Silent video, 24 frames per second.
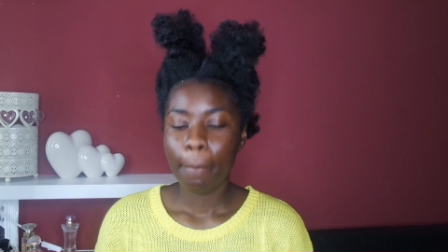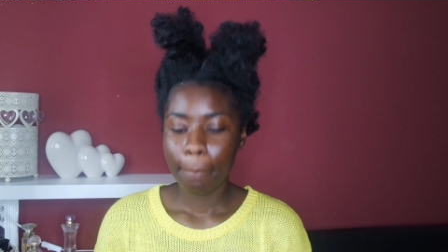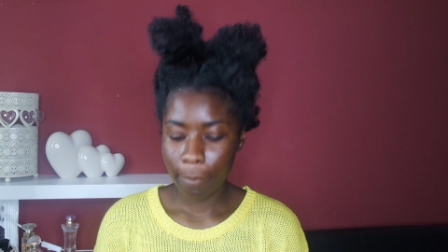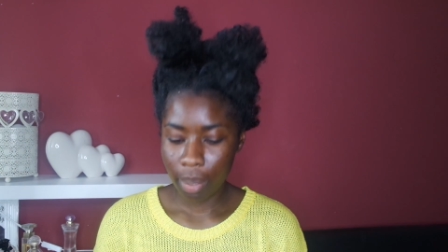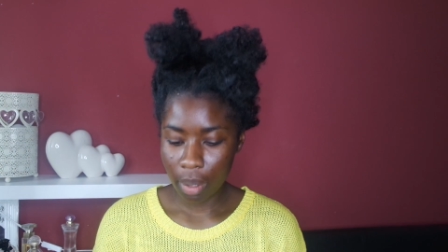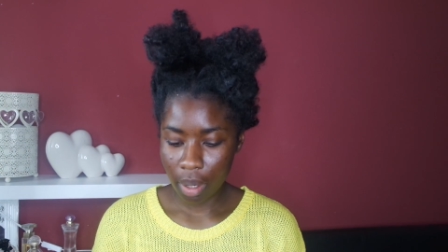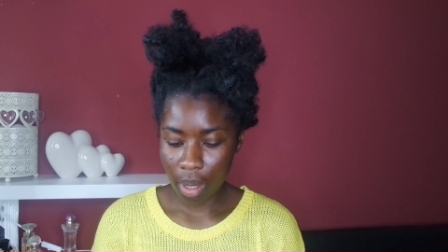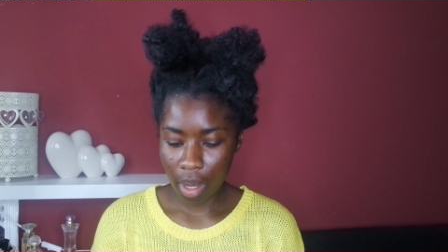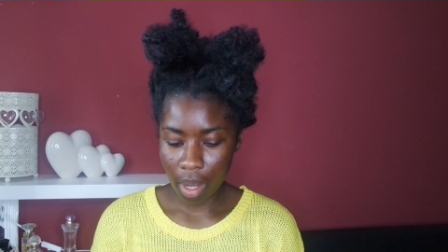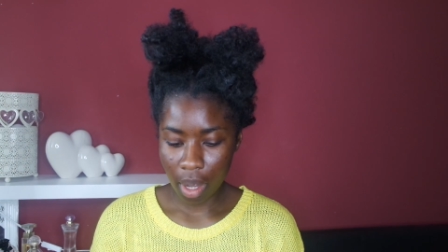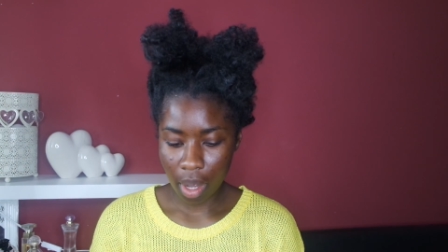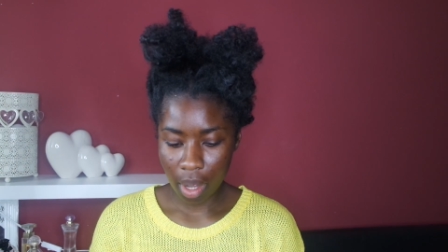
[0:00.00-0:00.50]

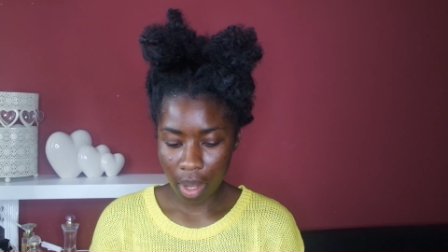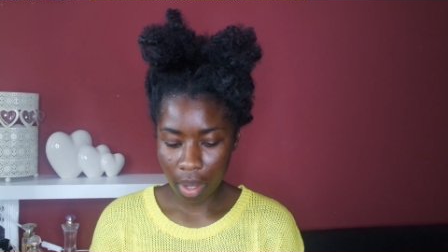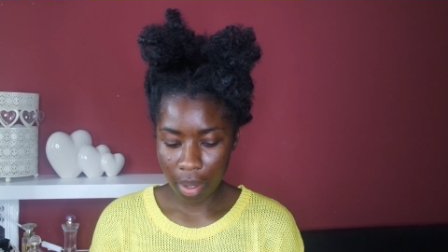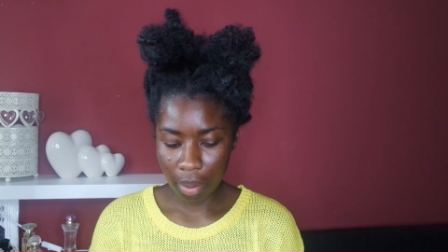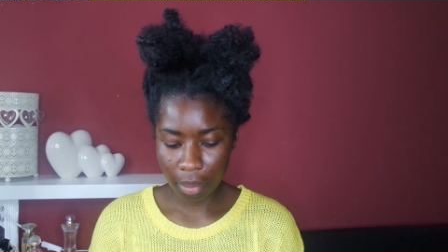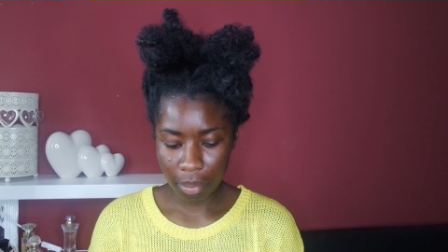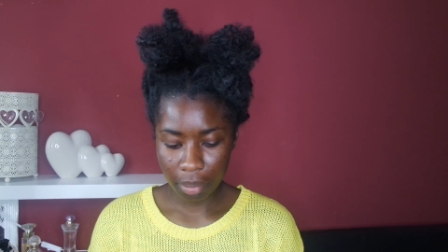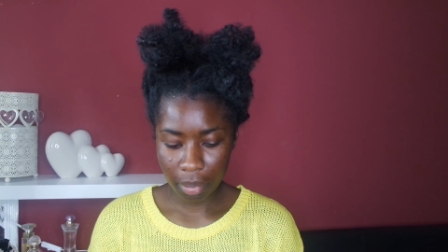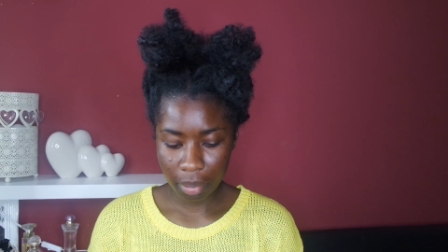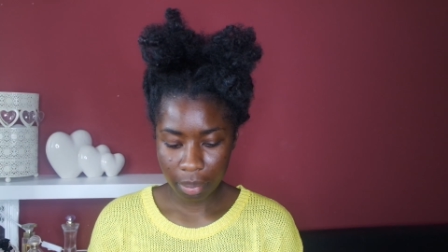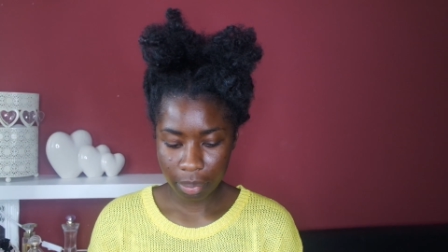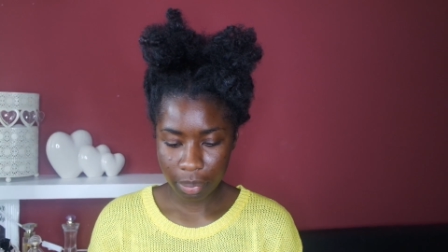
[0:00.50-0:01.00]
but
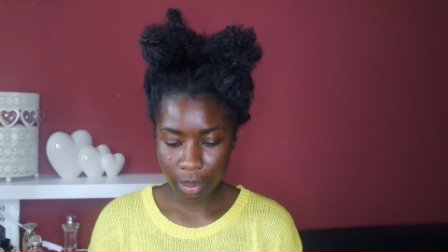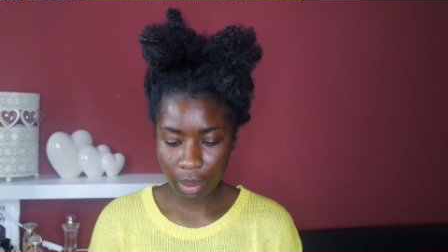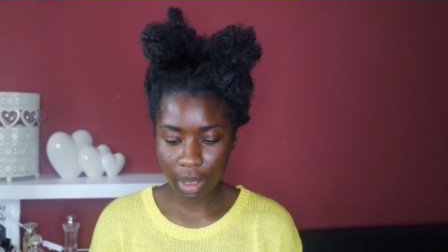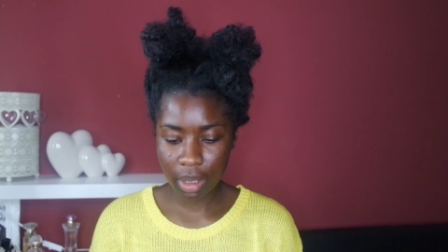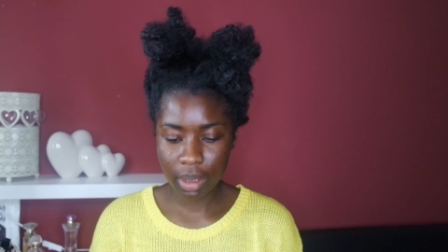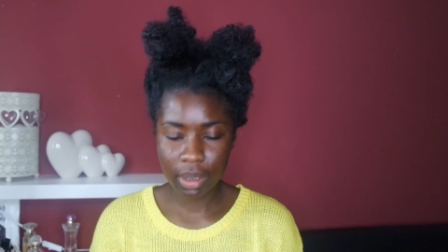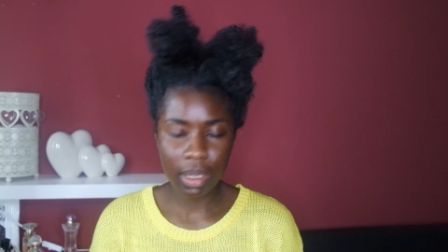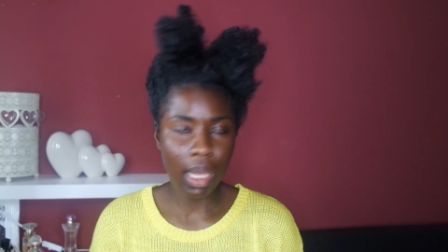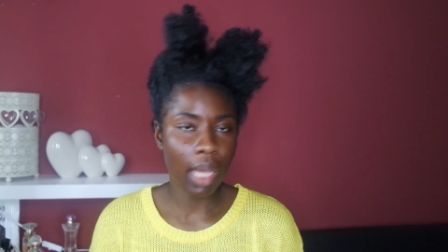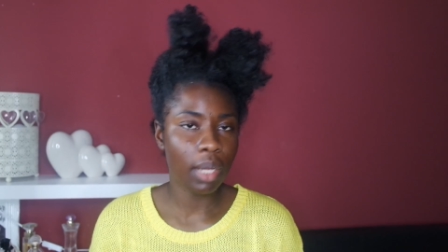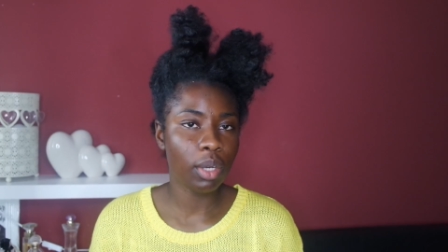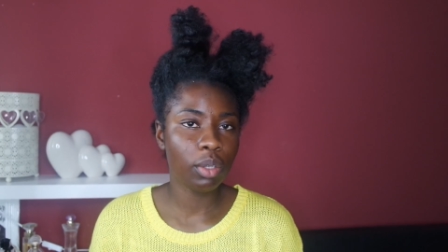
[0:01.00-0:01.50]

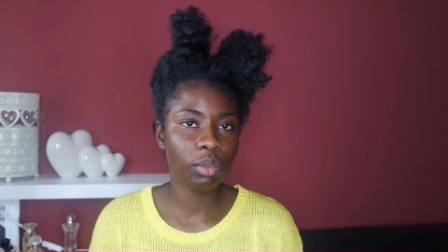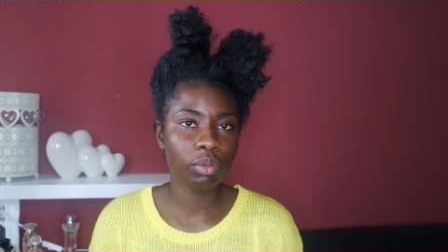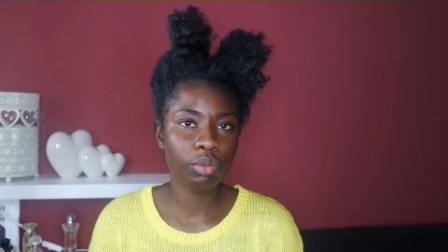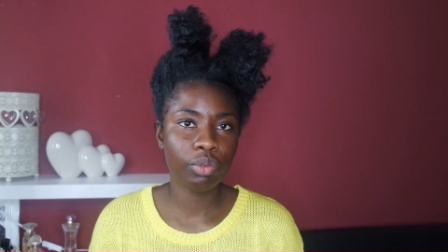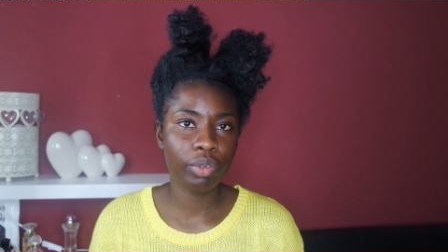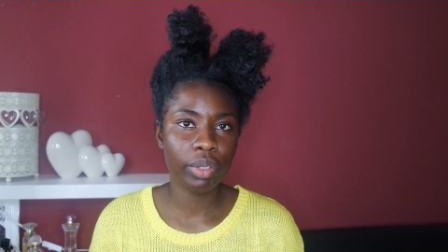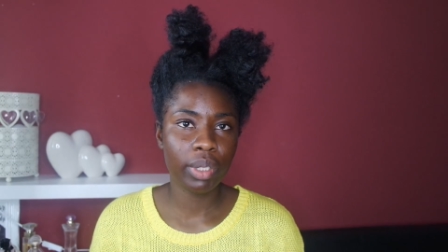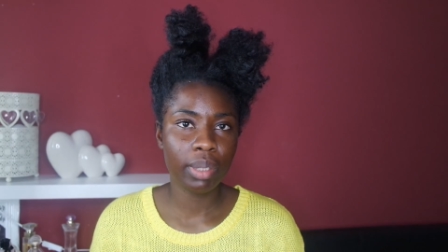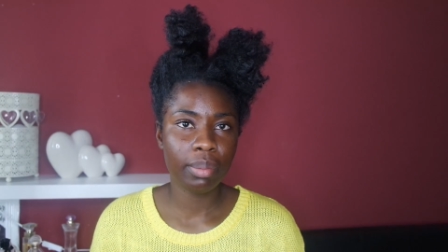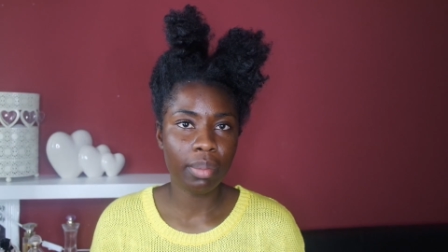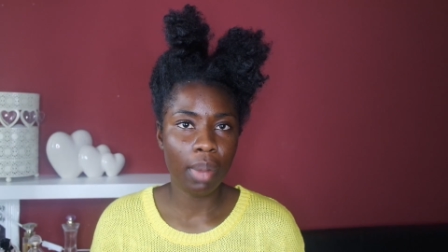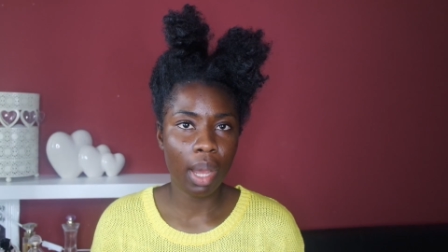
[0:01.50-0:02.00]
because I don't
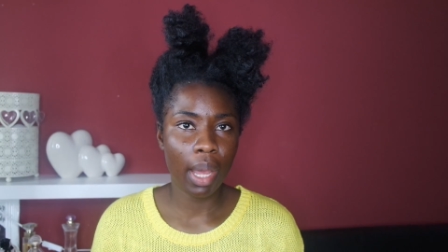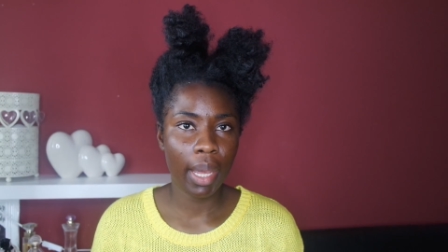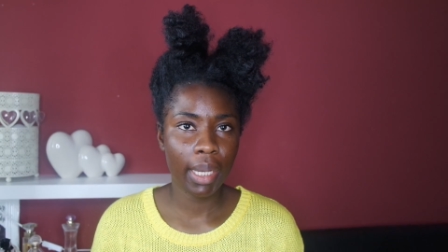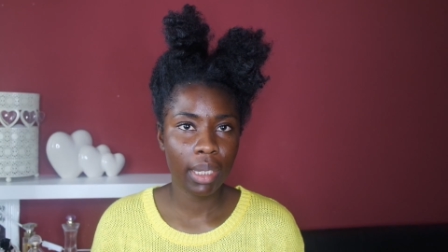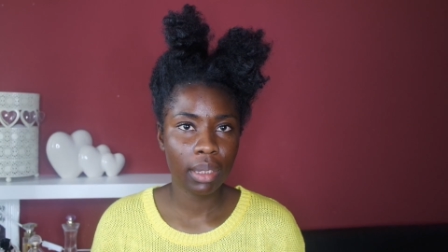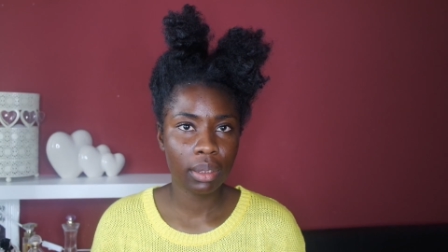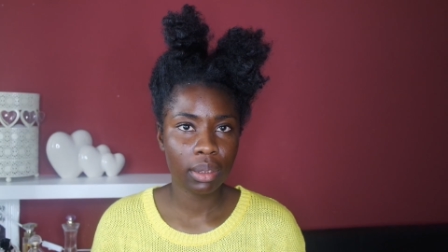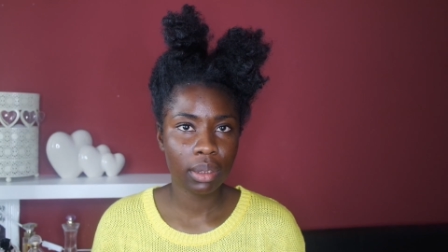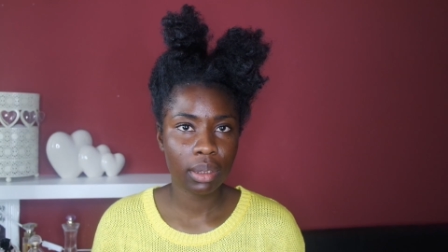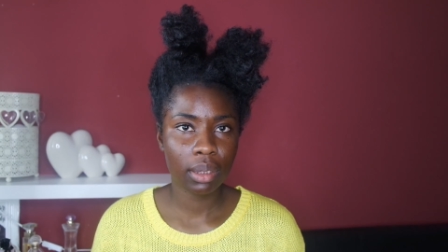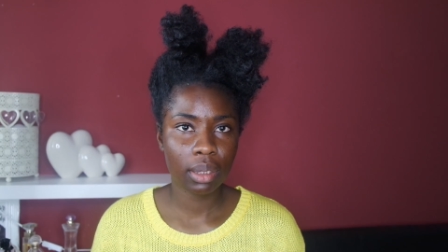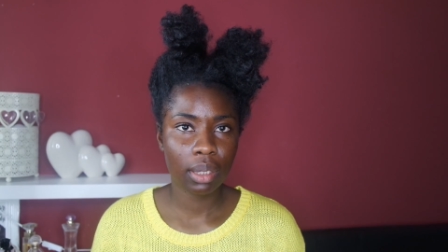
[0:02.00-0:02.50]
really
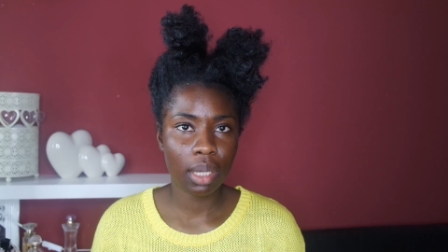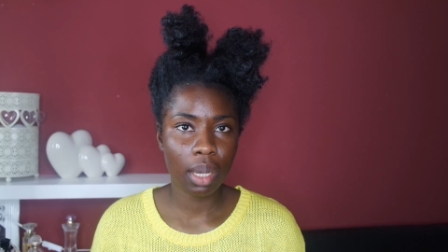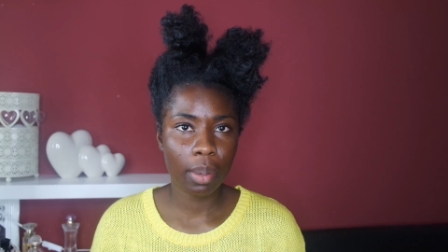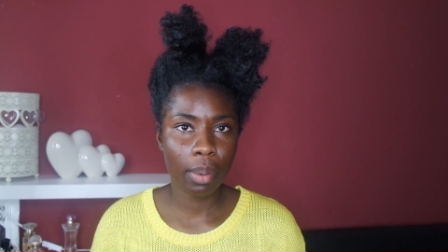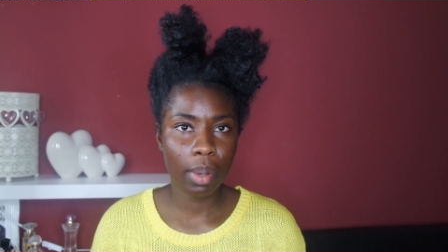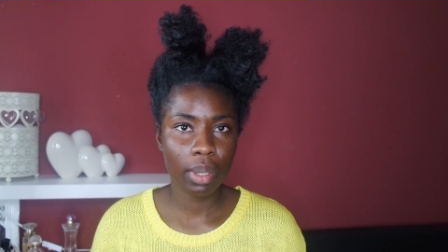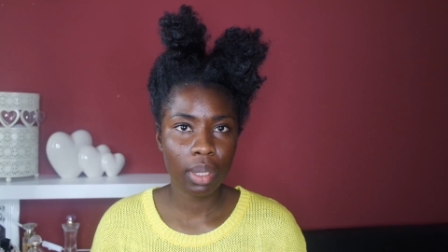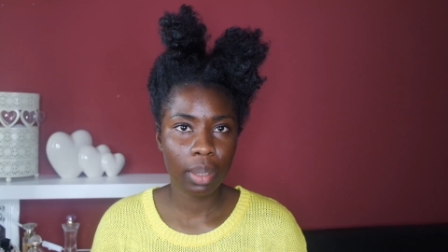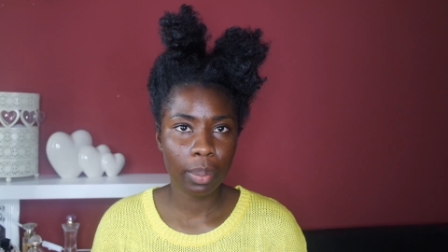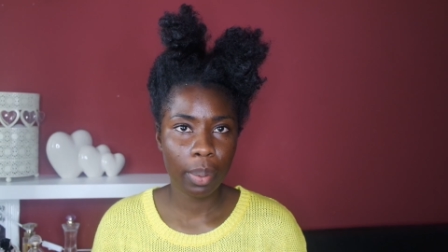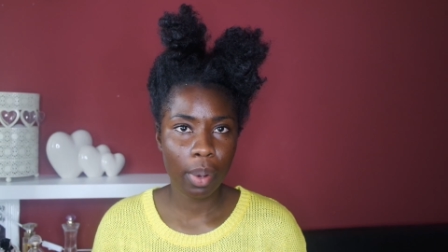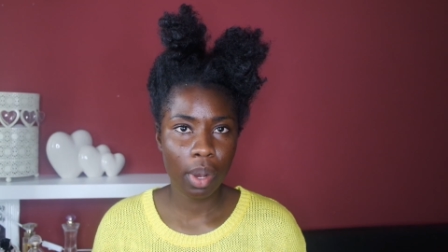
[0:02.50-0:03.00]
mind
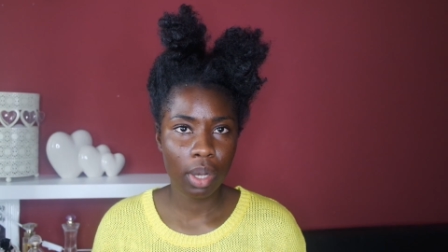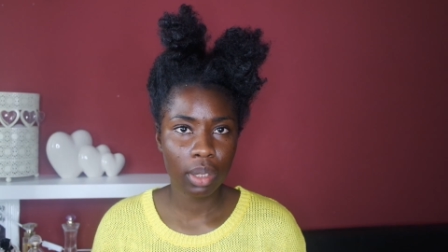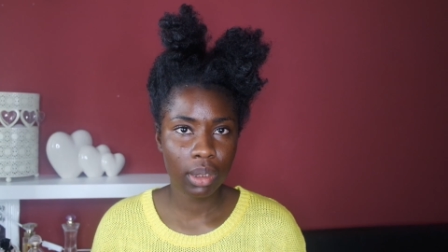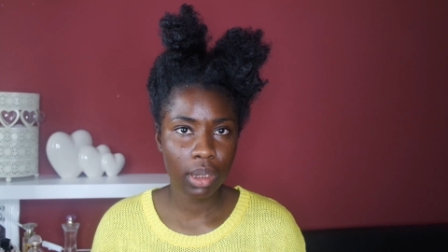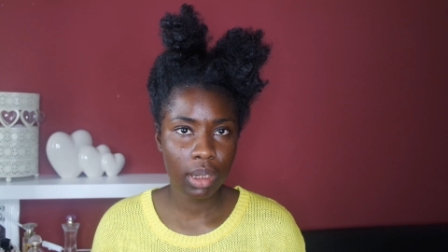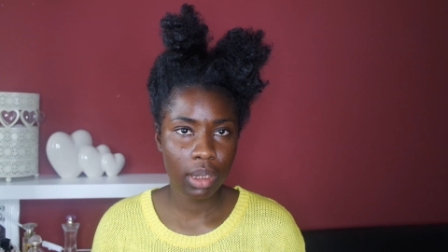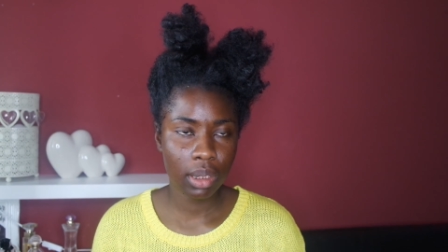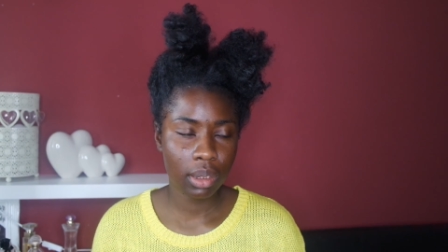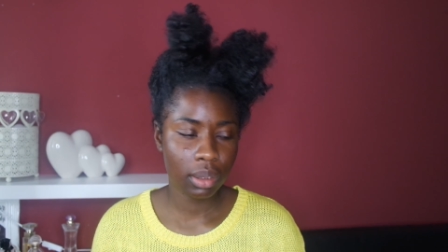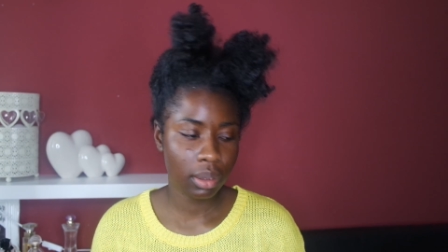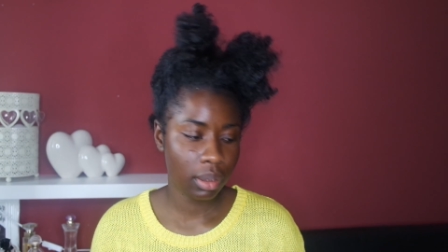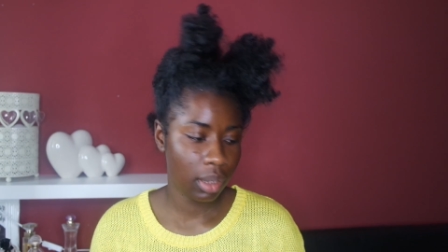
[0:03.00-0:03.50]
about the
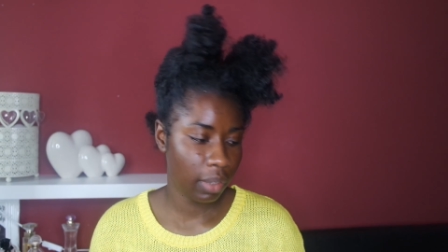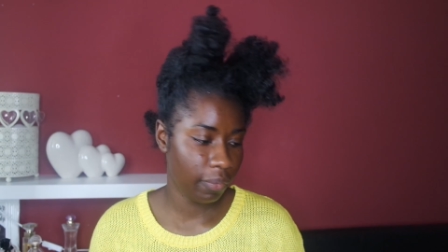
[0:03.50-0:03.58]
pattern,